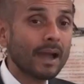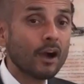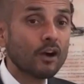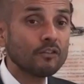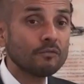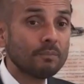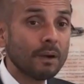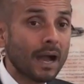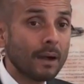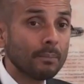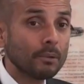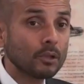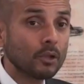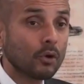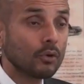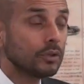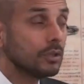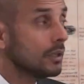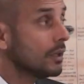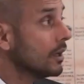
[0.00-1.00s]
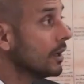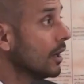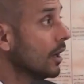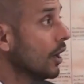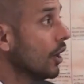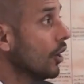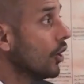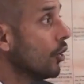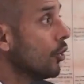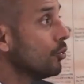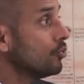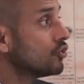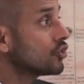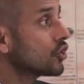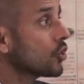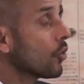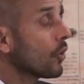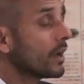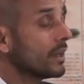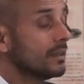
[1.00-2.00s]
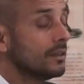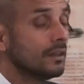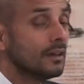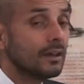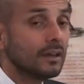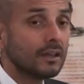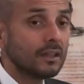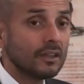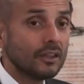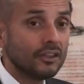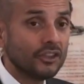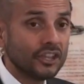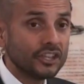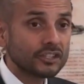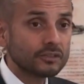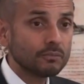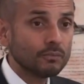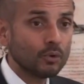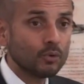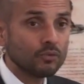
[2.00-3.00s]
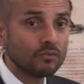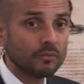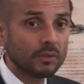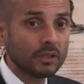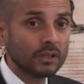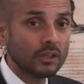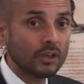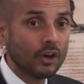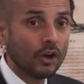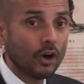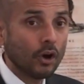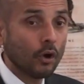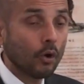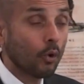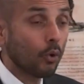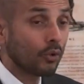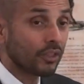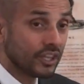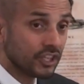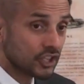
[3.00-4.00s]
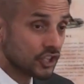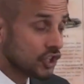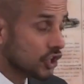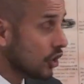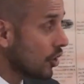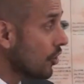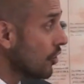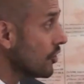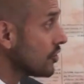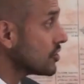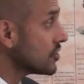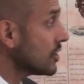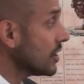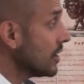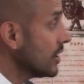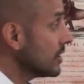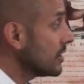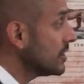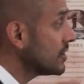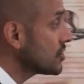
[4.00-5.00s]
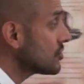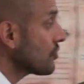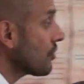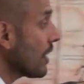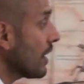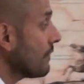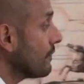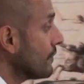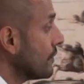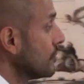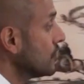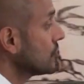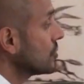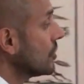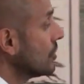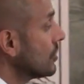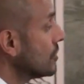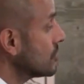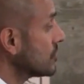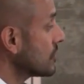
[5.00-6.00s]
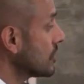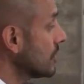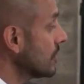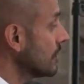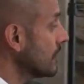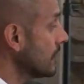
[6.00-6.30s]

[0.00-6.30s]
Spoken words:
out of Babylon who join this movement, or this church, this triumphant church.